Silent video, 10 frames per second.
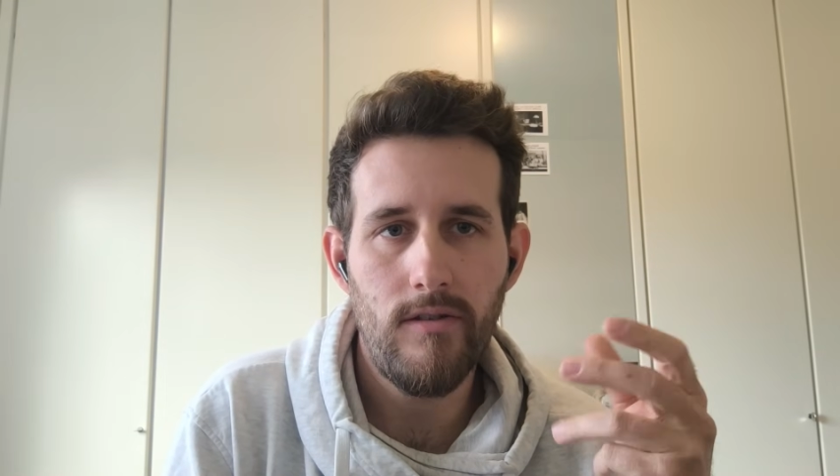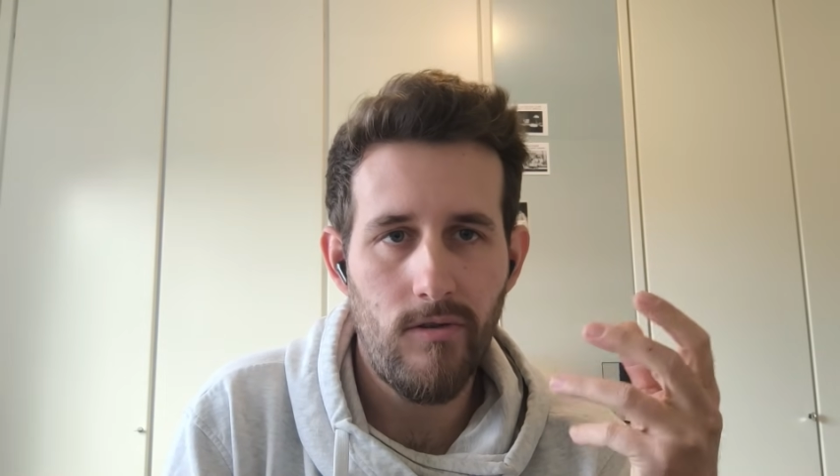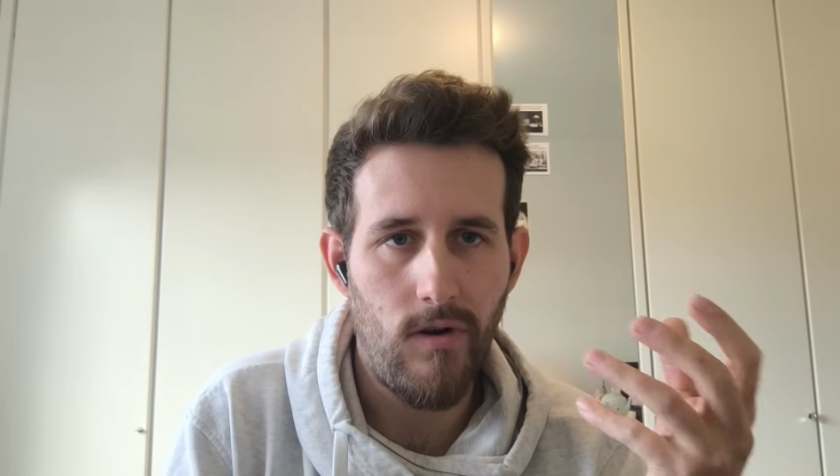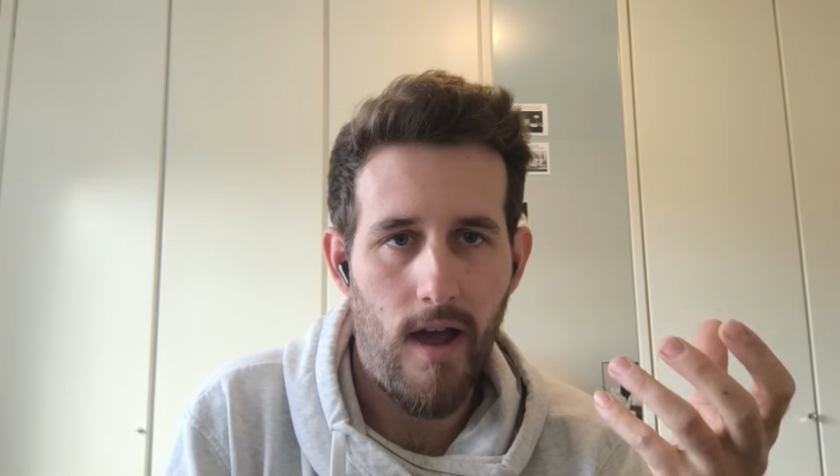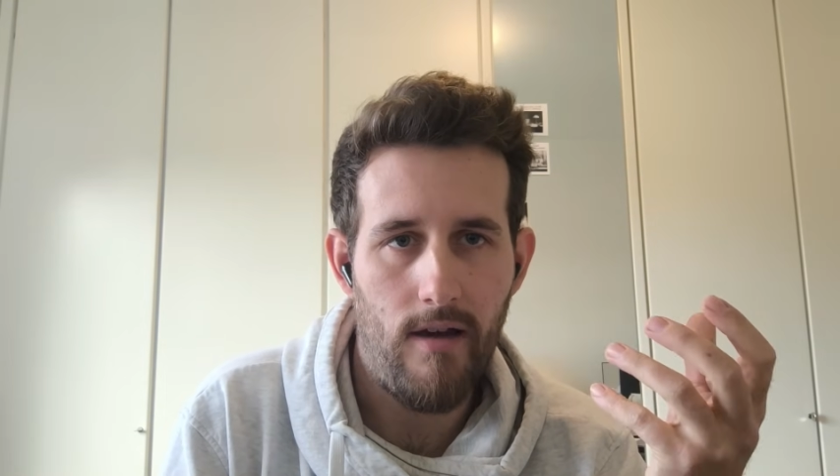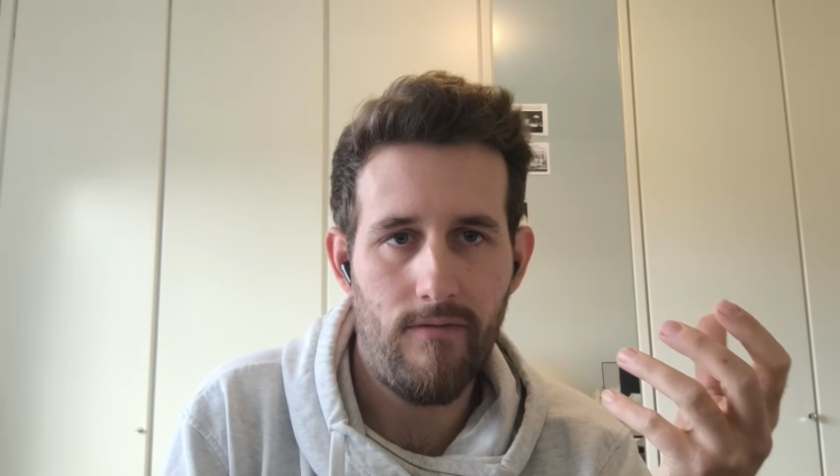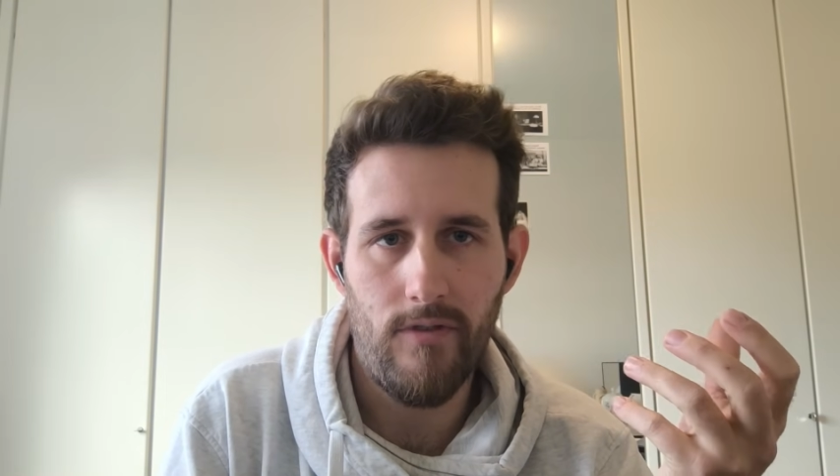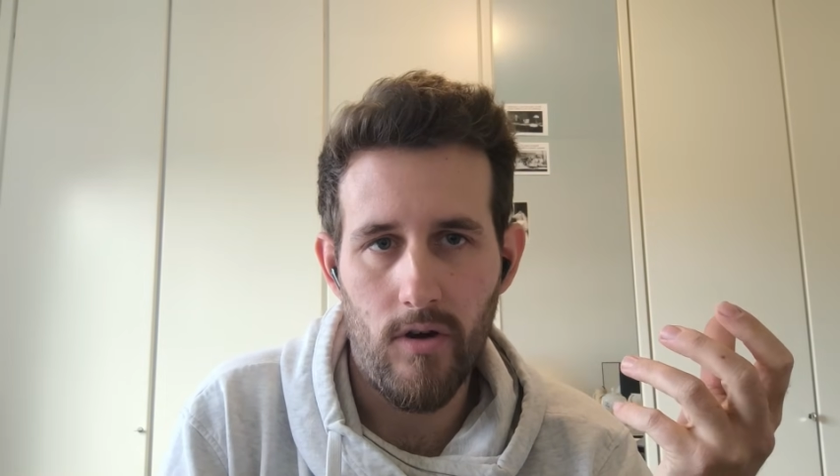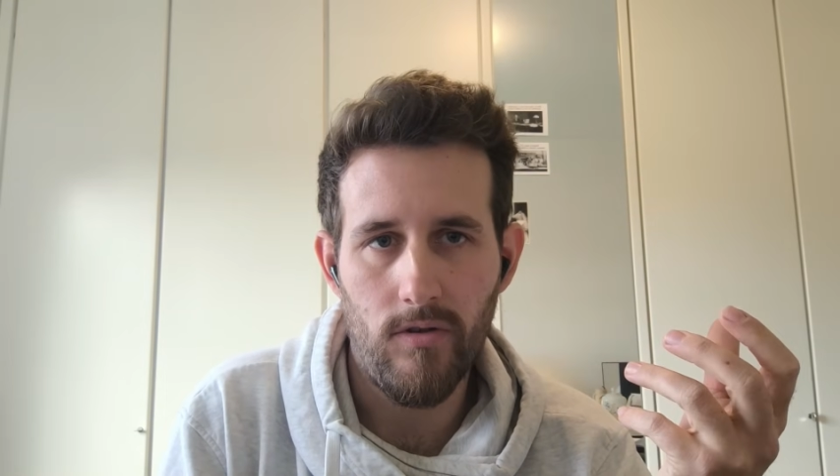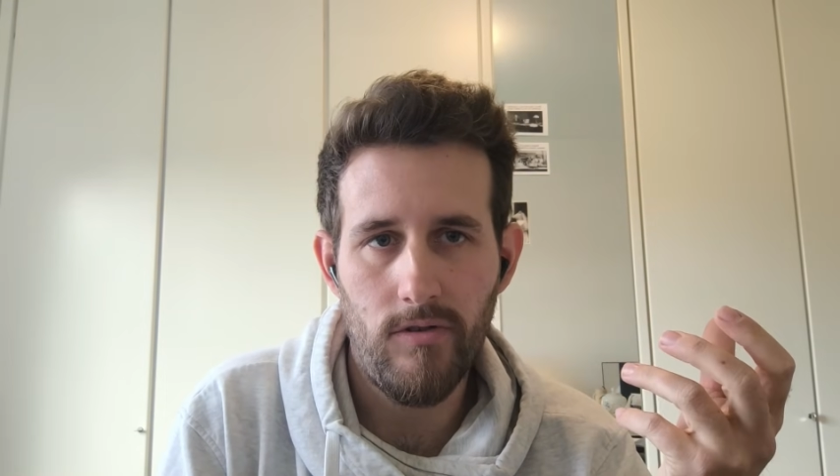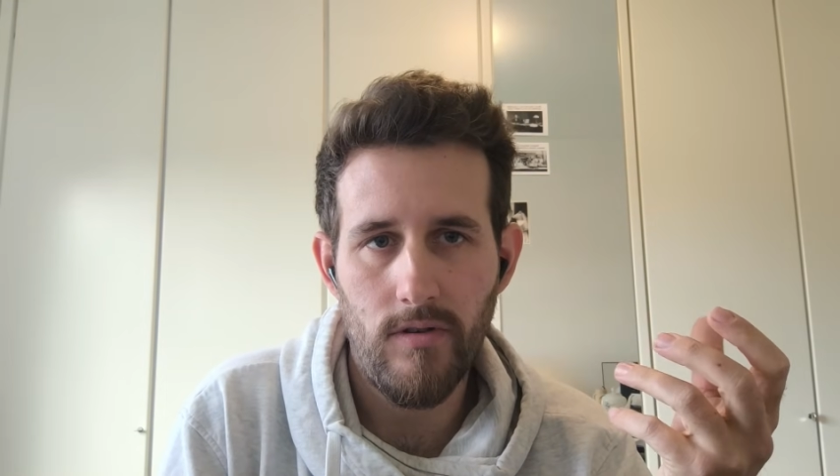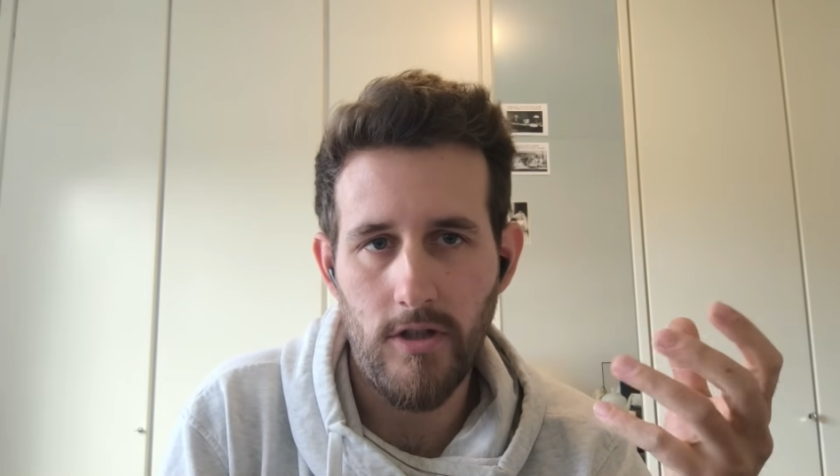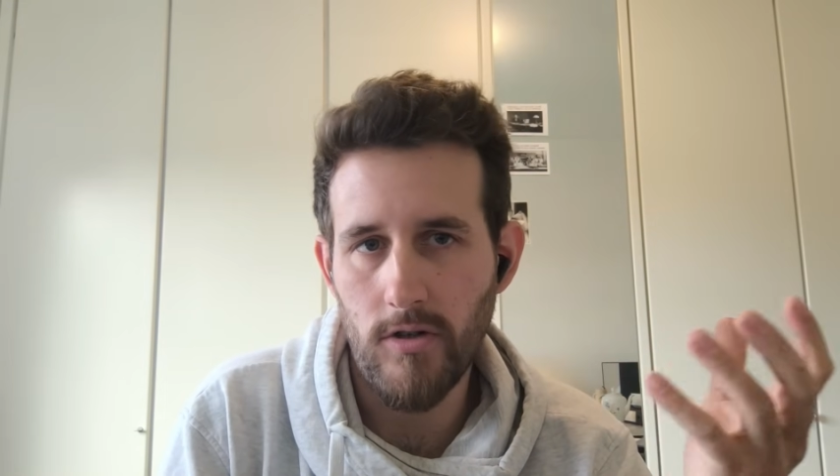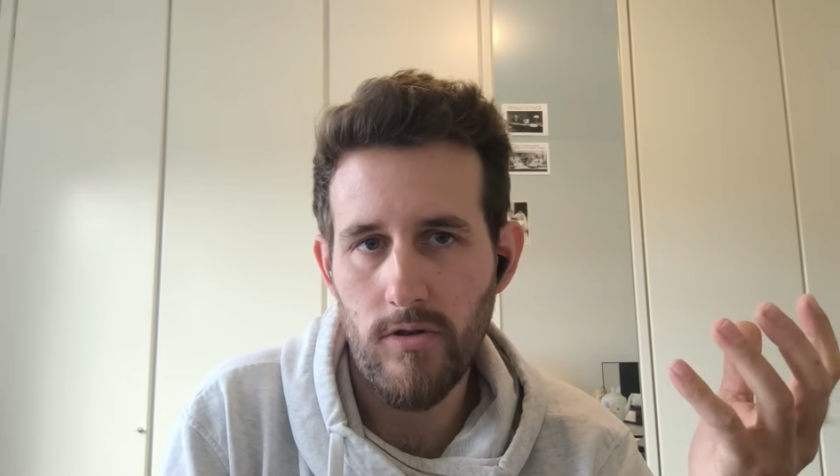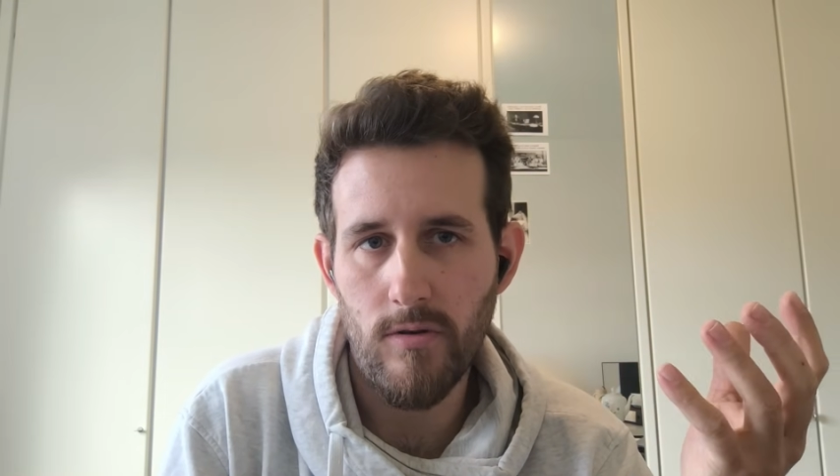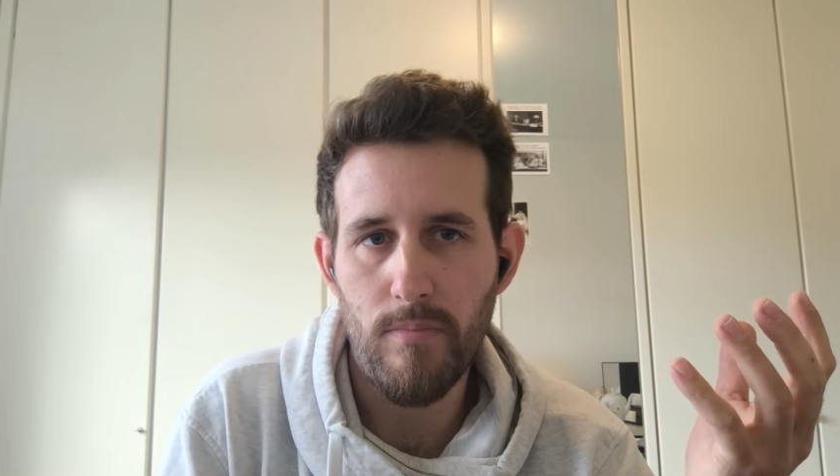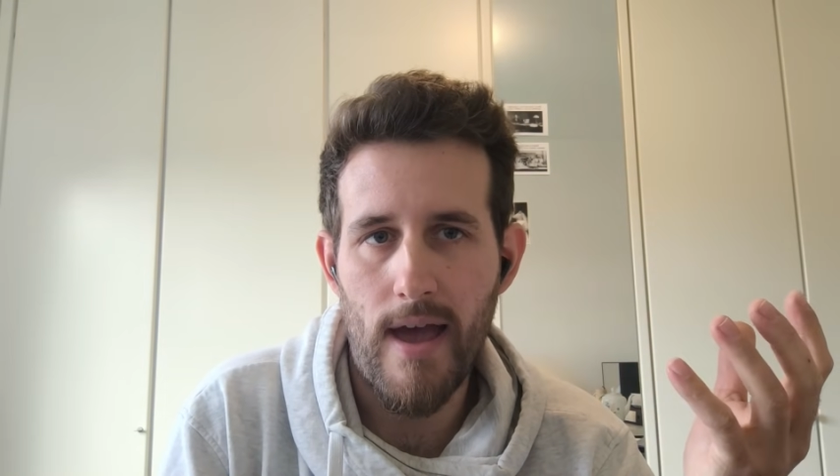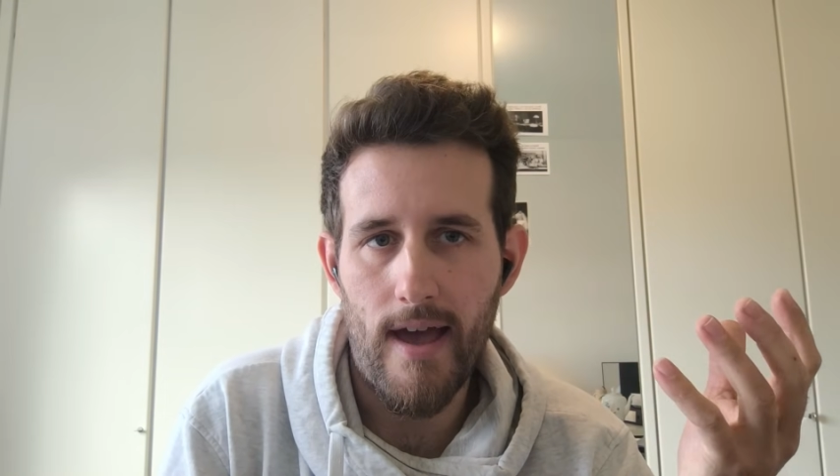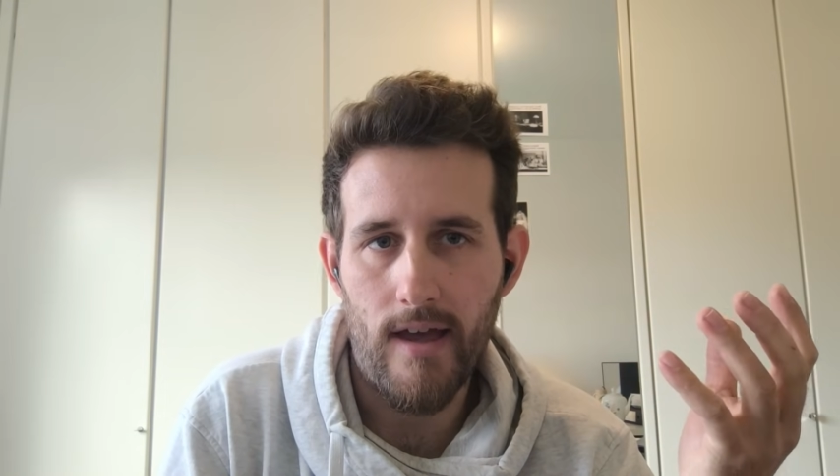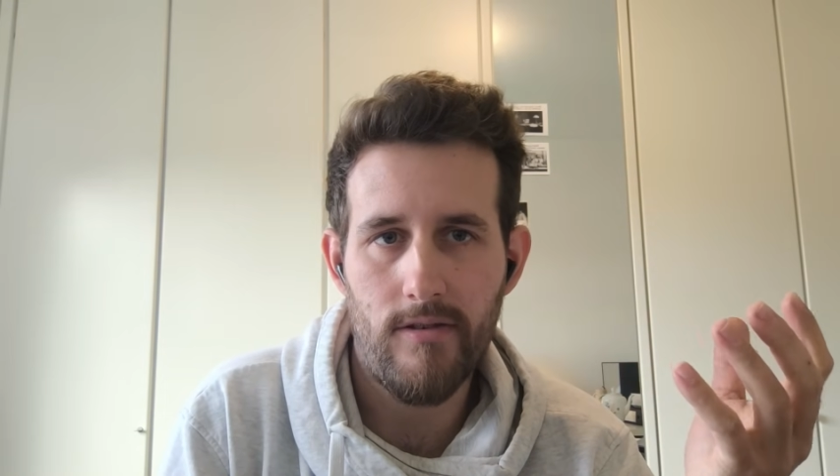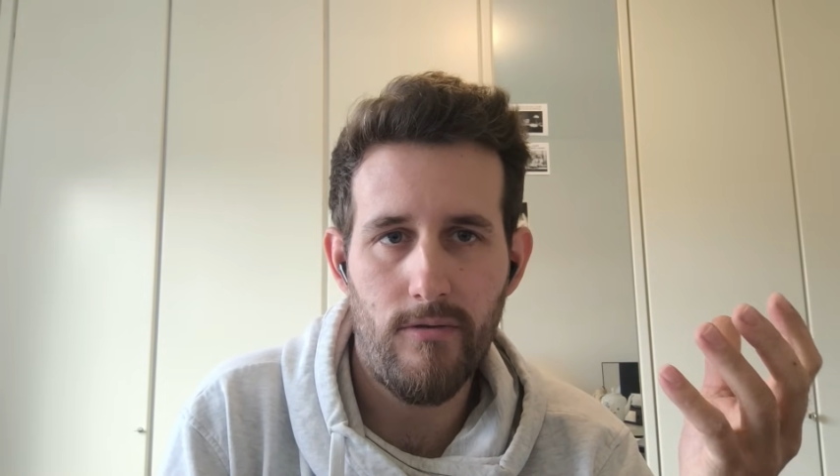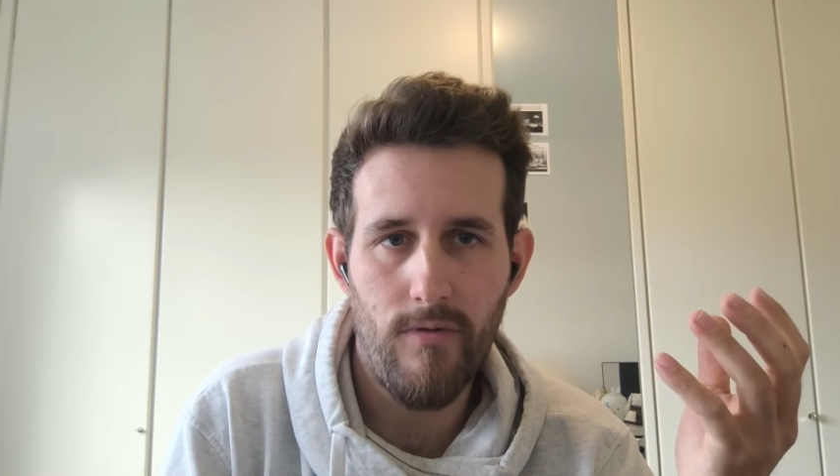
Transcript: to have those YouTube ad